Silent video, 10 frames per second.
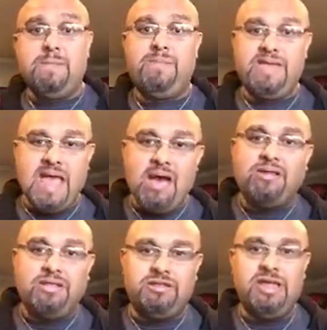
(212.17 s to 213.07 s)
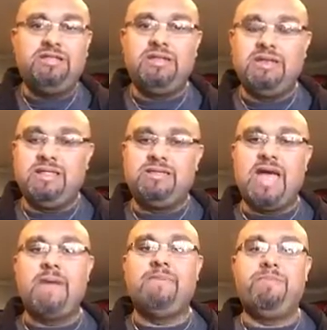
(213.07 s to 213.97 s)
But now is the season and the
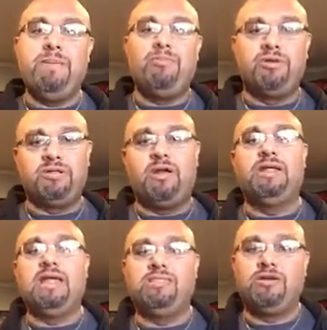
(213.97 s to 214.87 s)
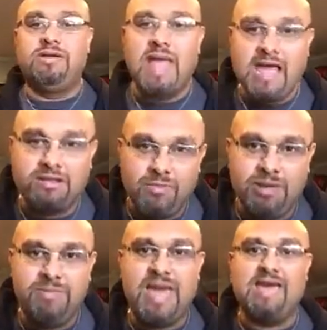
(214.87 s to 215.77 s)
time that people are starting to get their tax
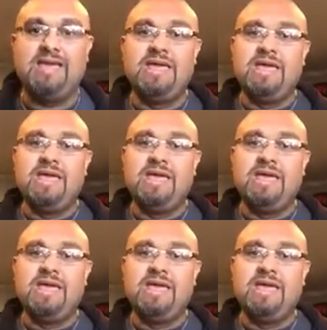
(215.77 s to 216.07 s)
money back